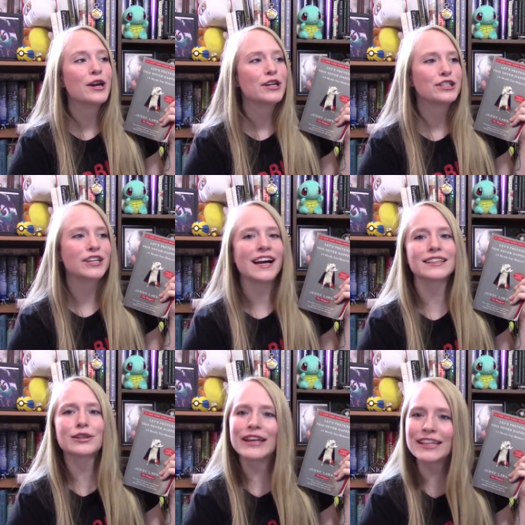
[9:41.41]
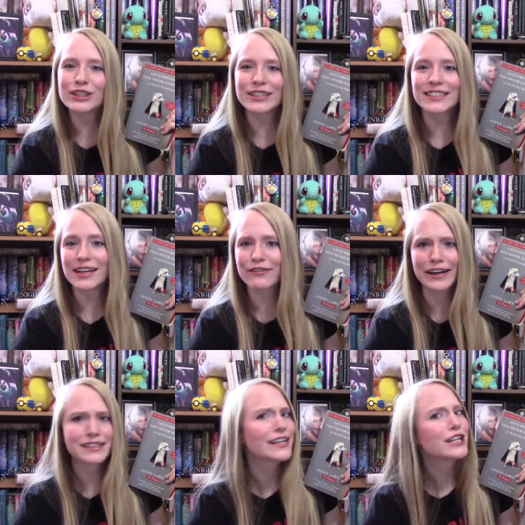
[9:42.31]
she has an interesting
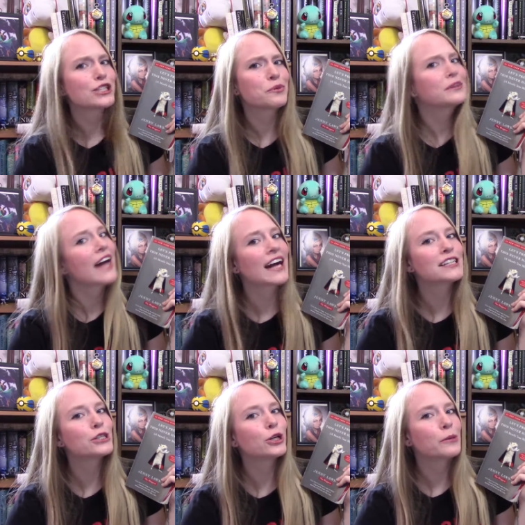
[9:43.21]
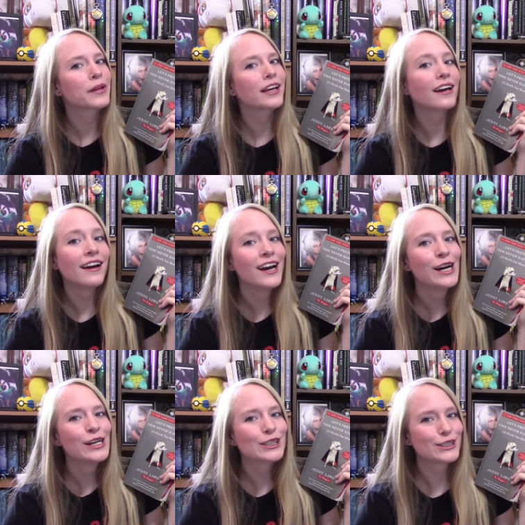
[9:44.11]
fascination with taxidermy.
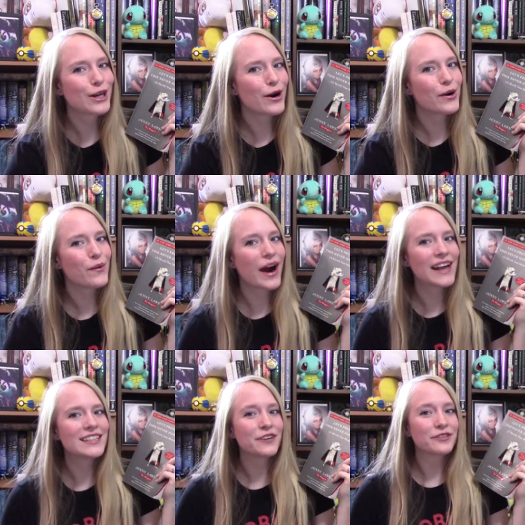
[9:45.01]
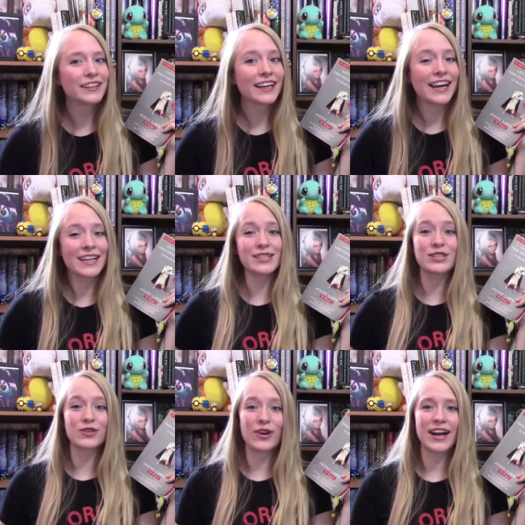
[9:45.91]
So I definitely
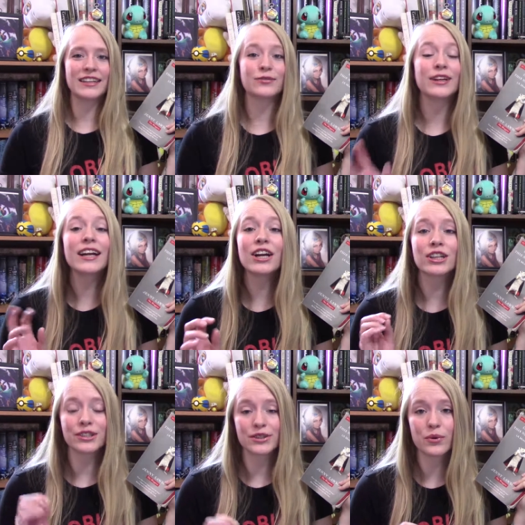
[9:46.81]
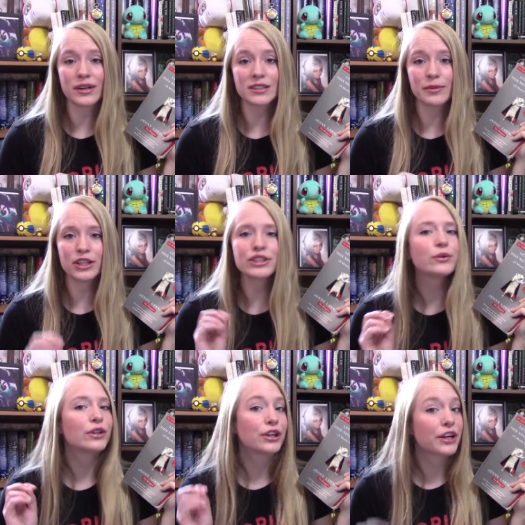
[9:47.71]
enjoyed reading her stories, but
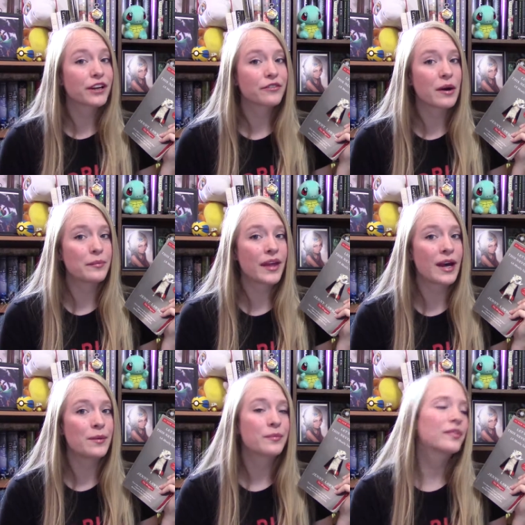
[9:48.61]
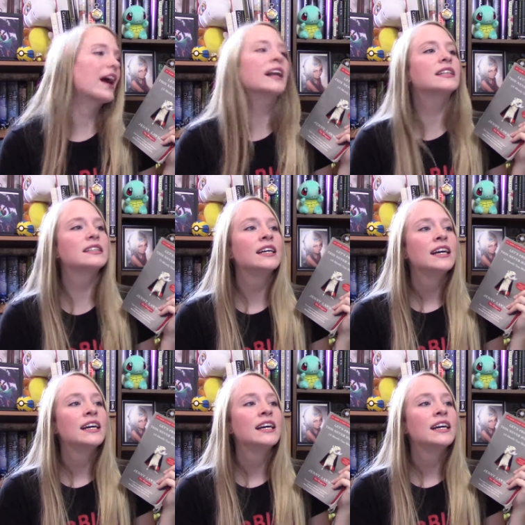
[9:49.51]
also learning from them that it's